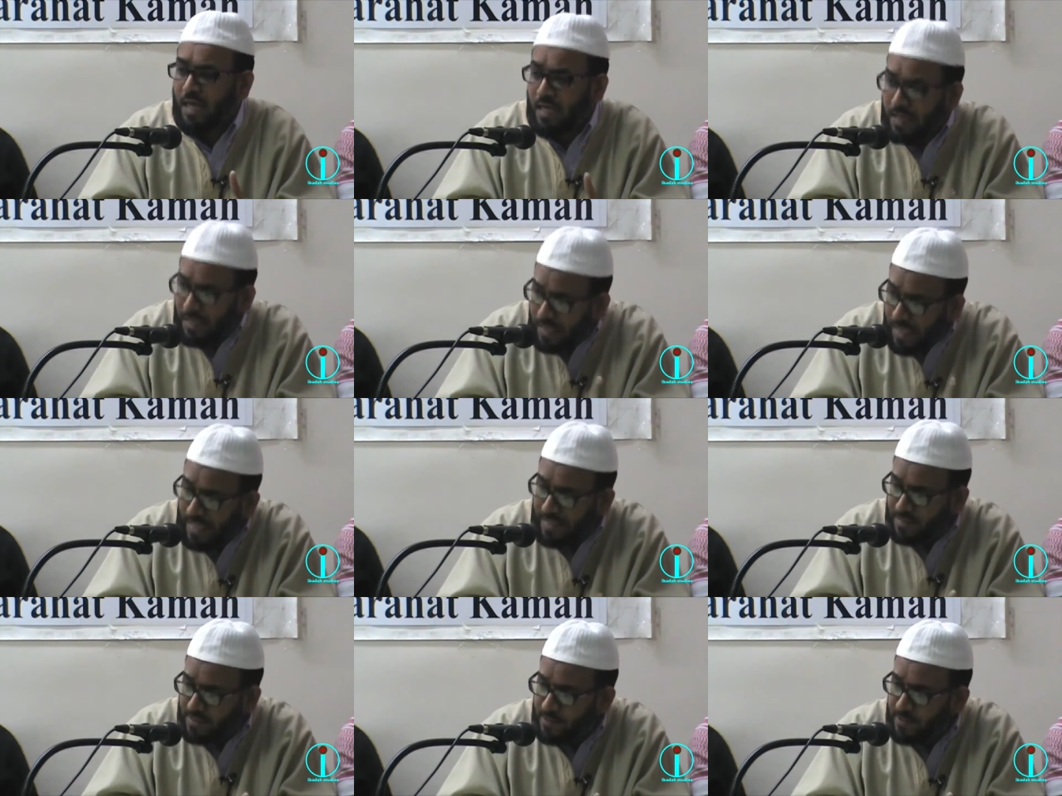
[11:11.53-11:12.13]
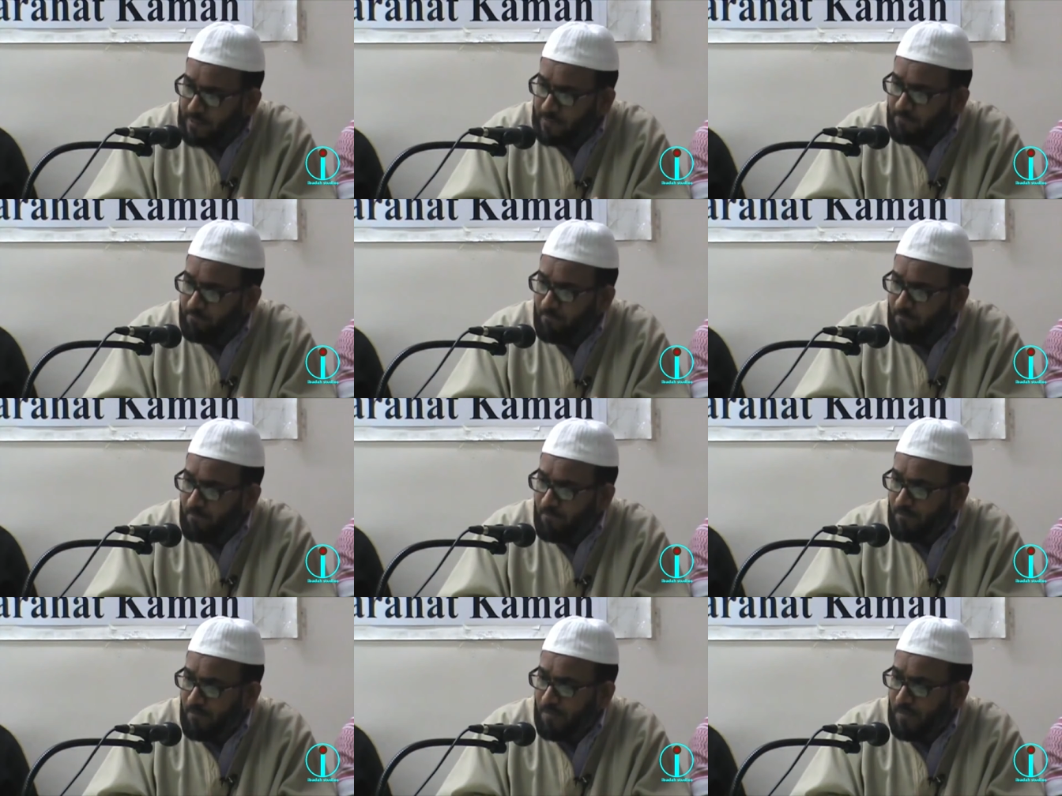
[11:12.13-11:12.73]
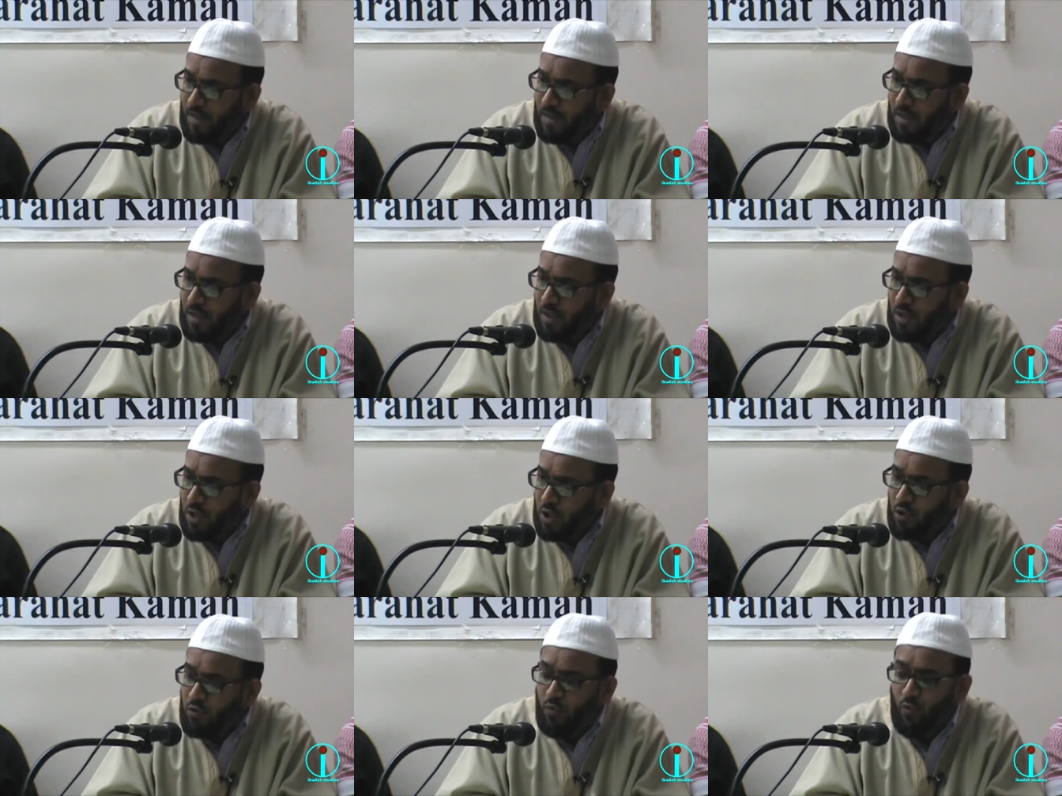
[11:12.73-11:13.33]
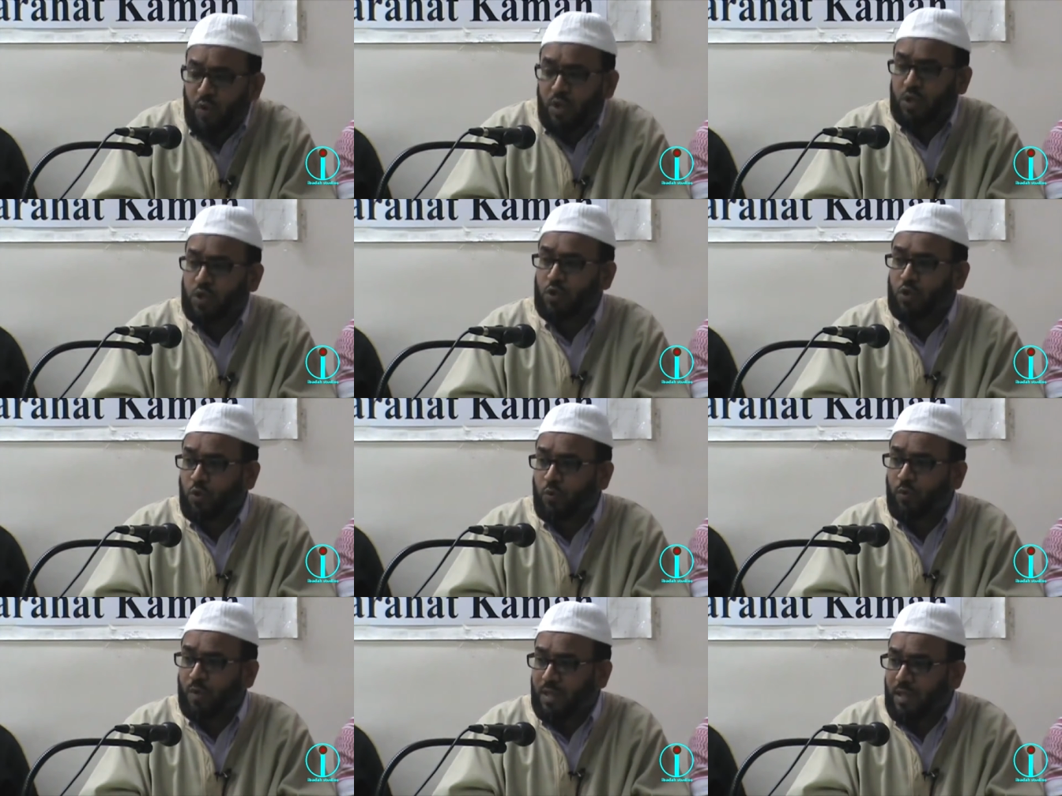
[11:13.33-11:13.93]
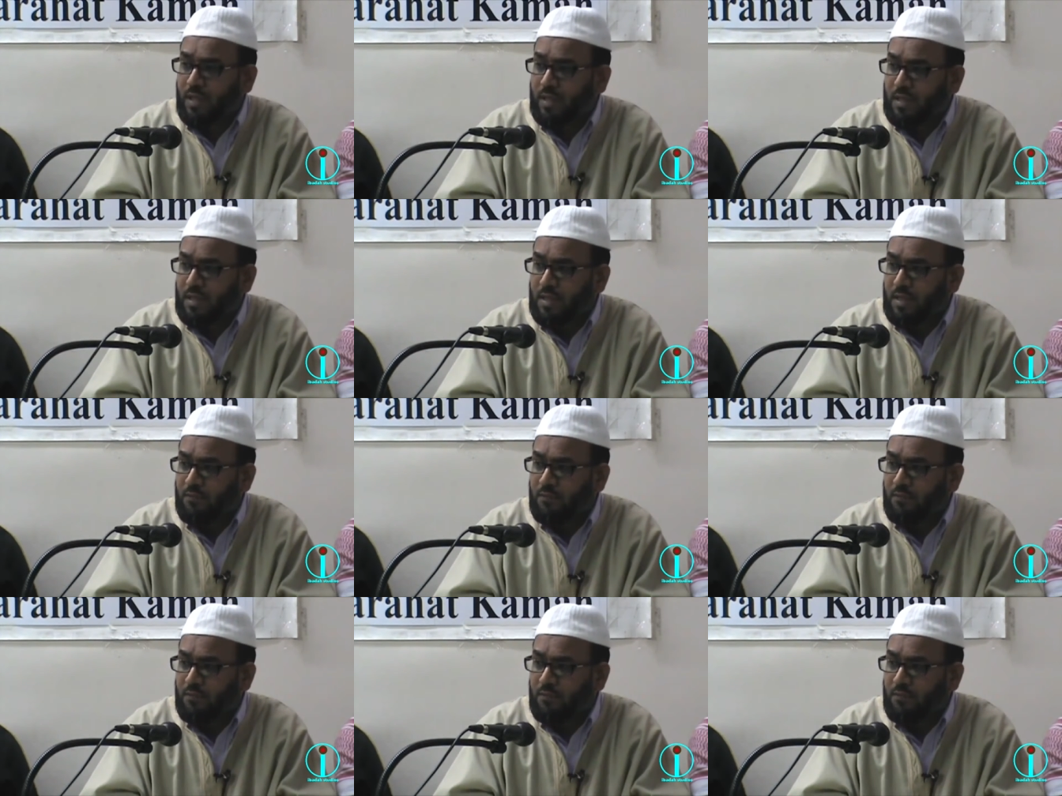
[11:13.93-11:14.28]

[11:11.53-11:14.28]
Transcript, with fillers: unless you know what to do with it.